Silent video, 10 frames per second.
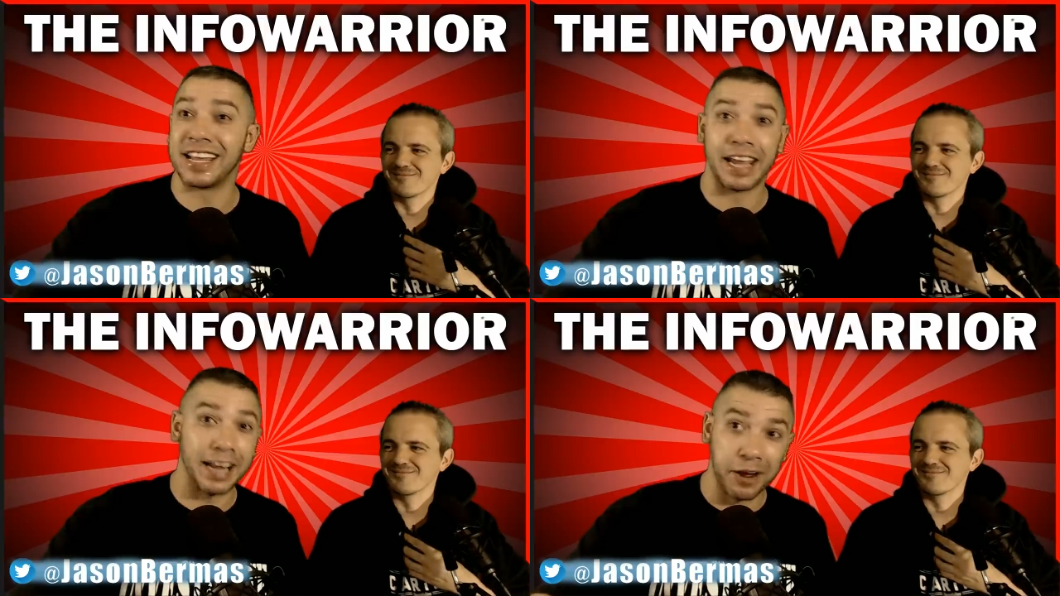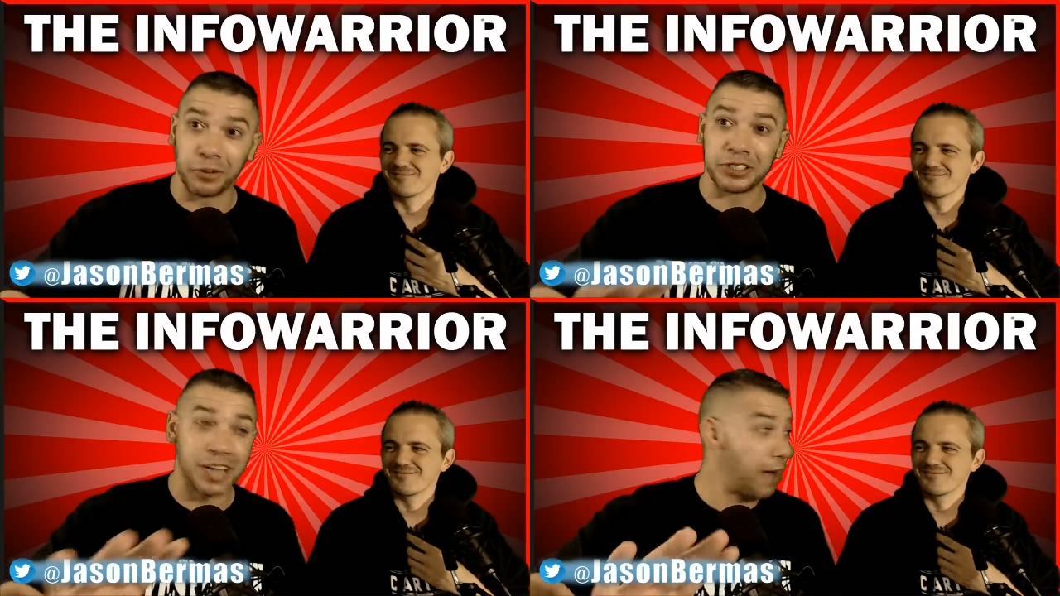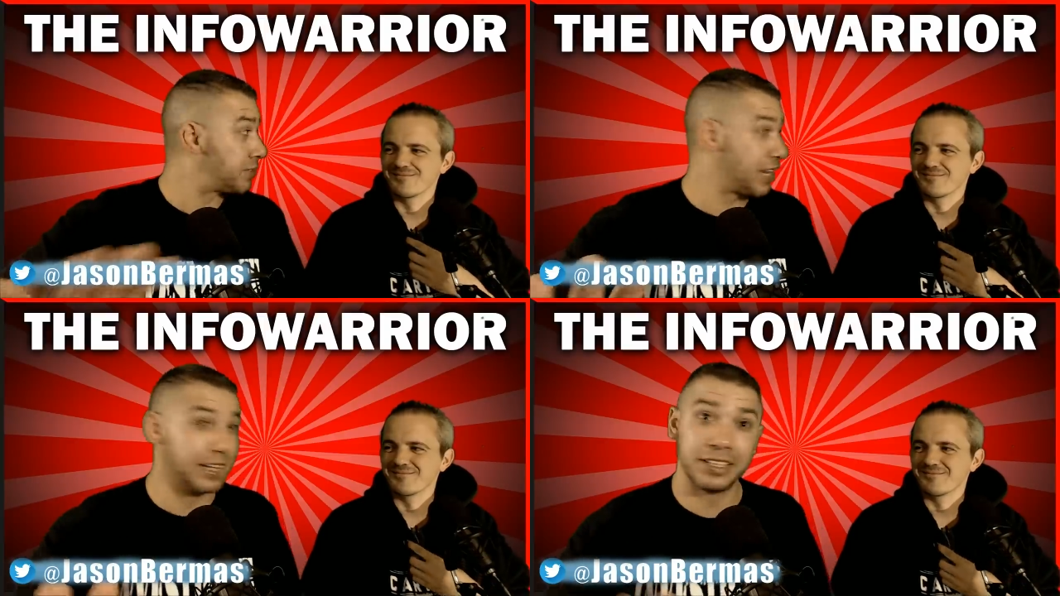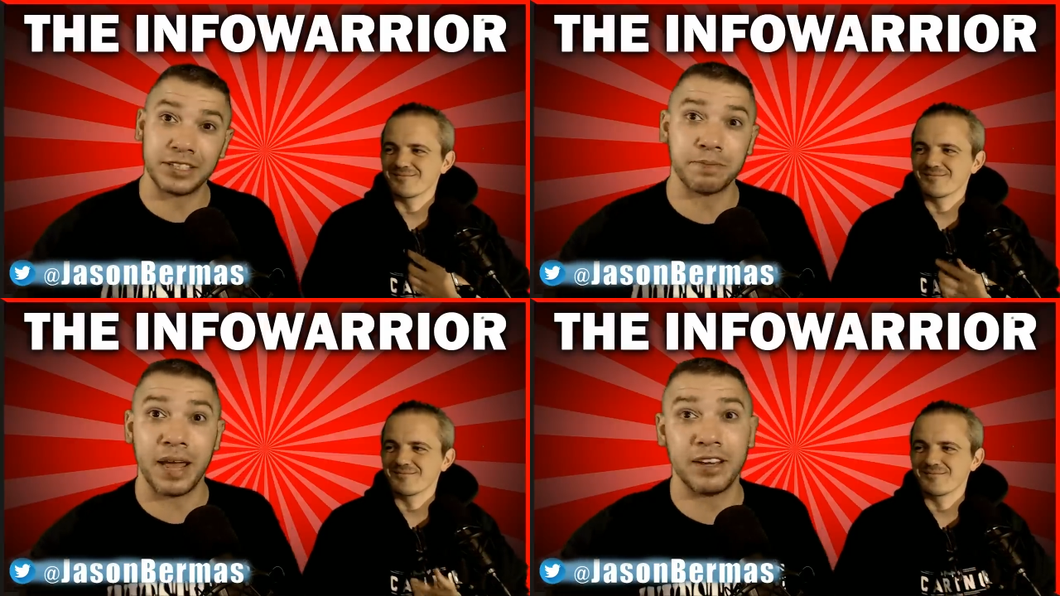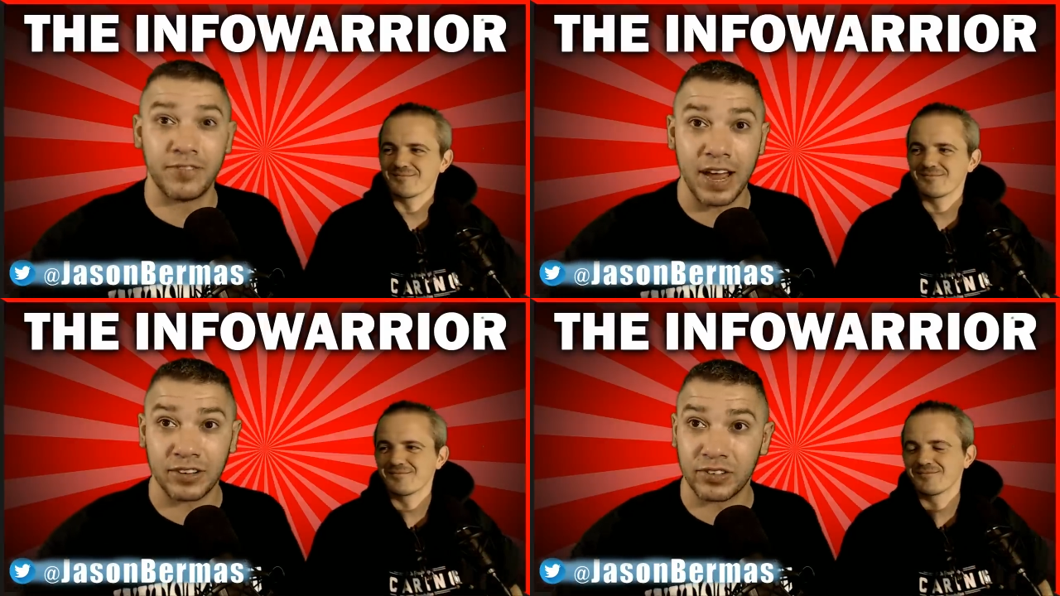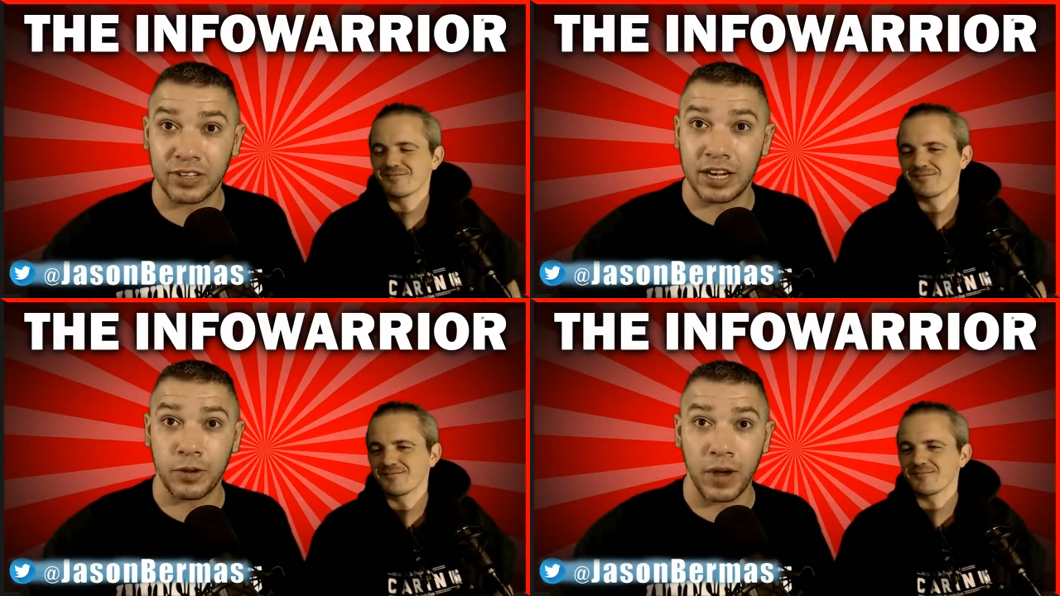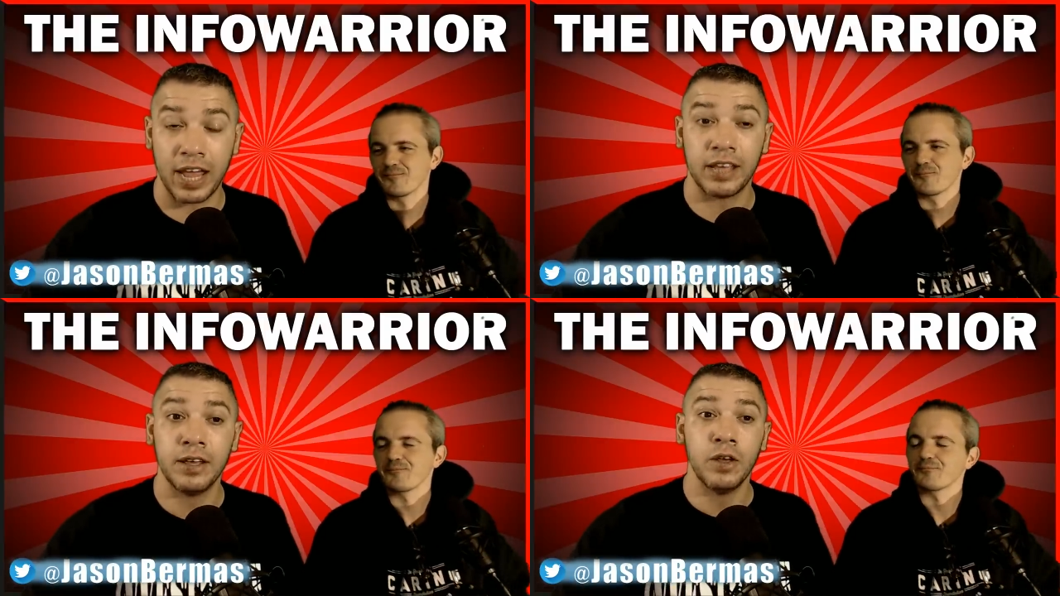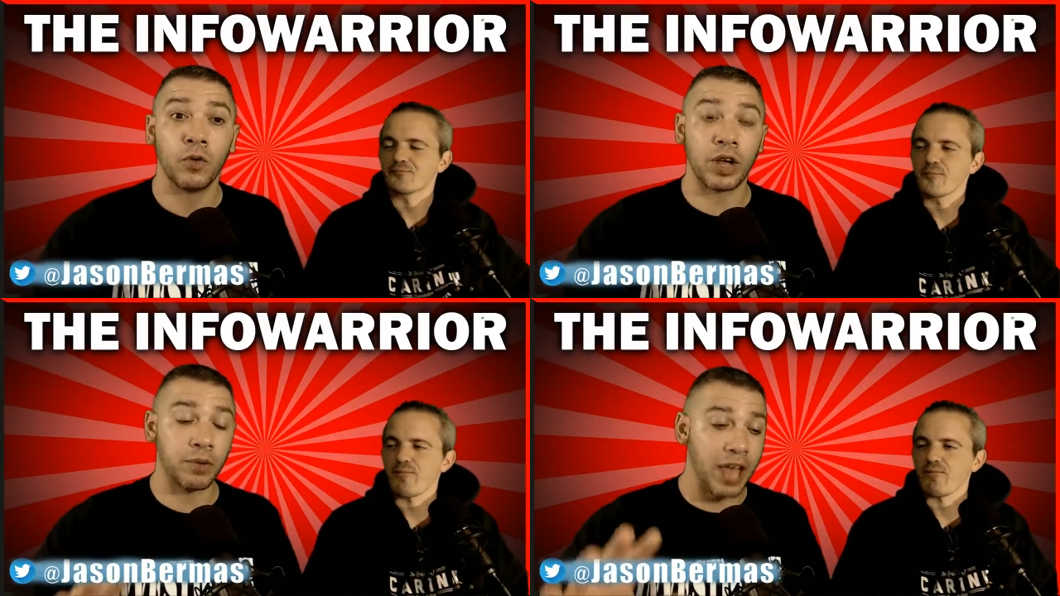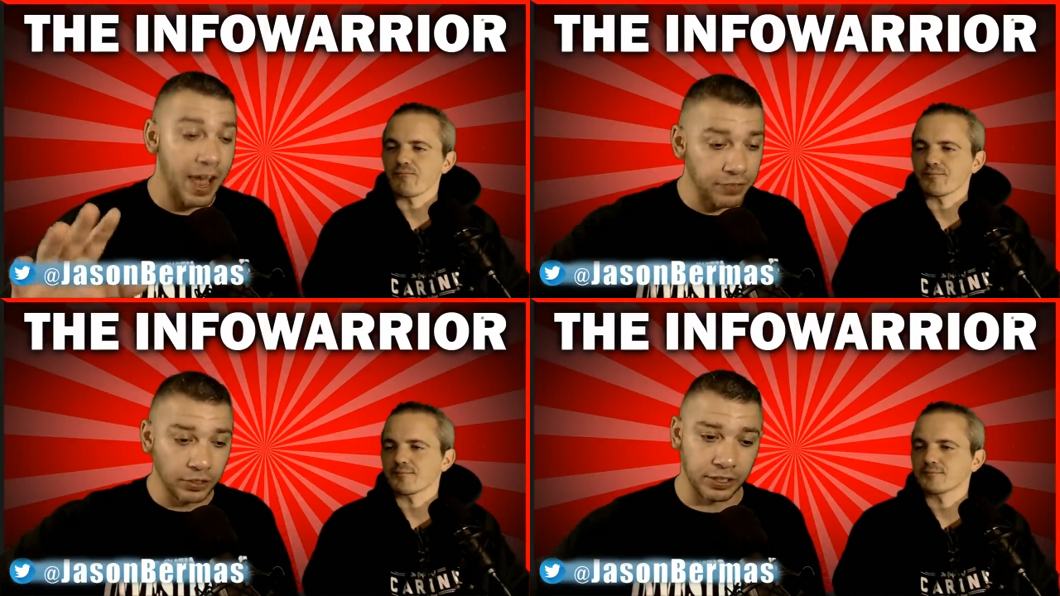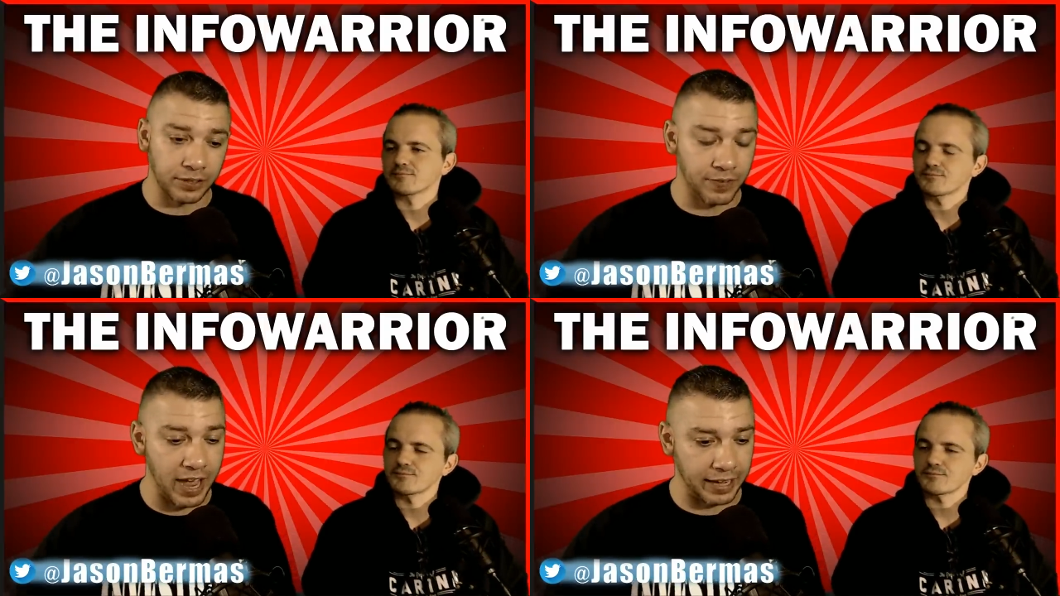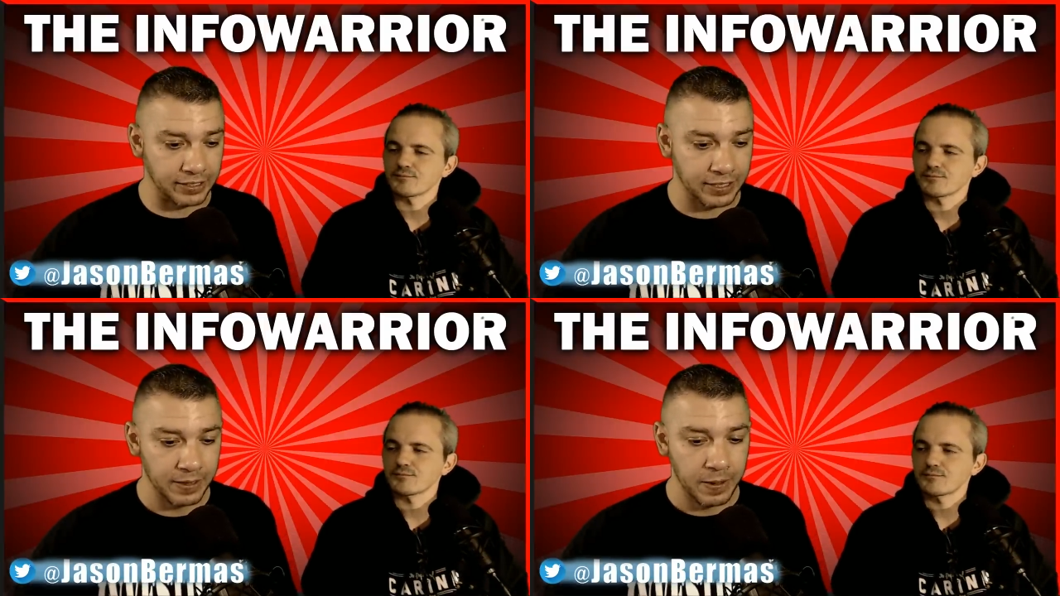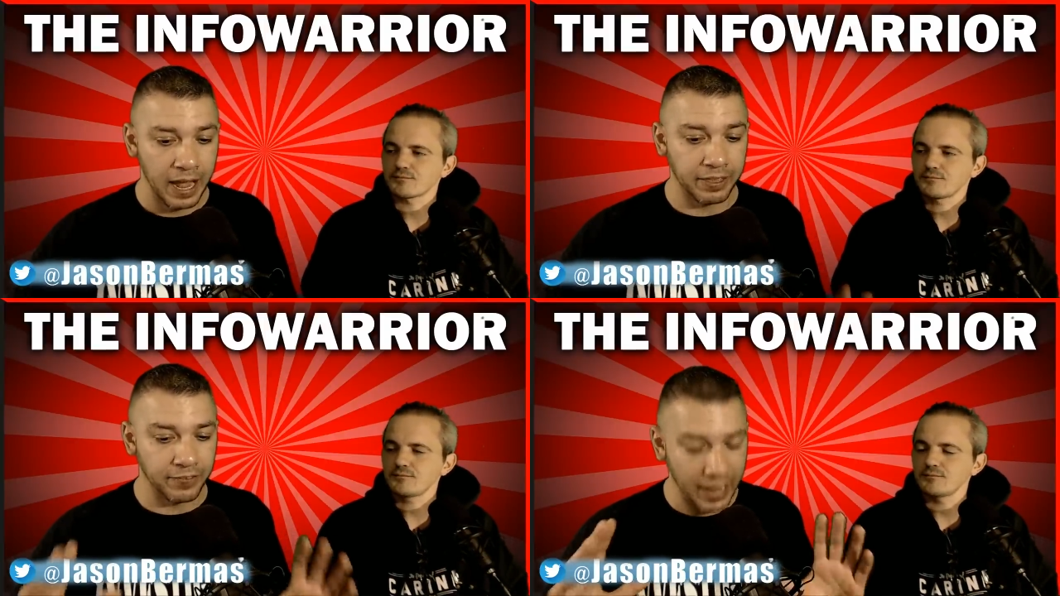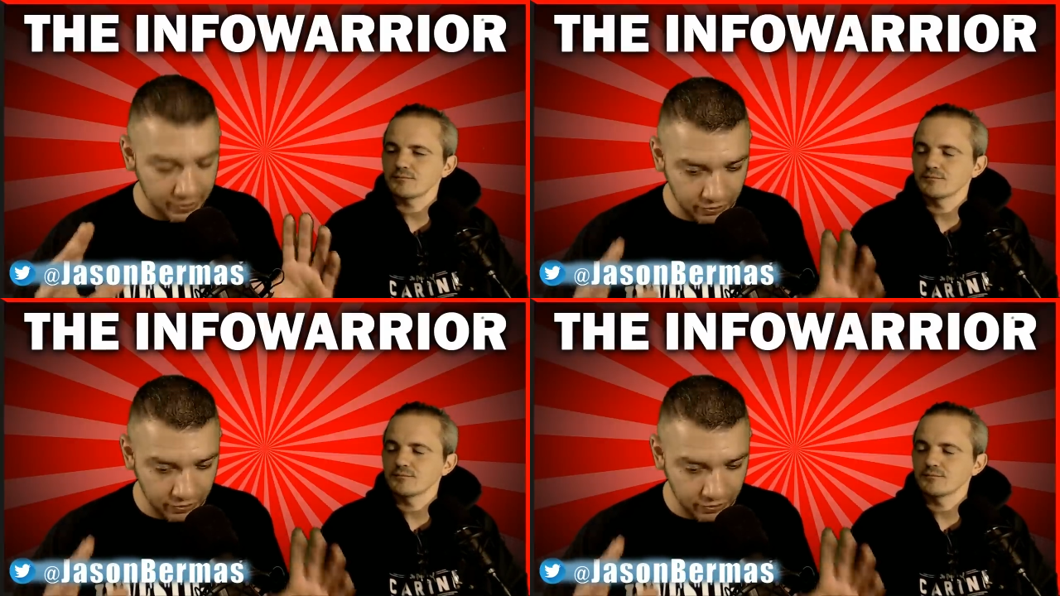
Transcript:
Speaker 1: and I will stop saying this is manufactured in any way. We we have to look at the facts, and the facts are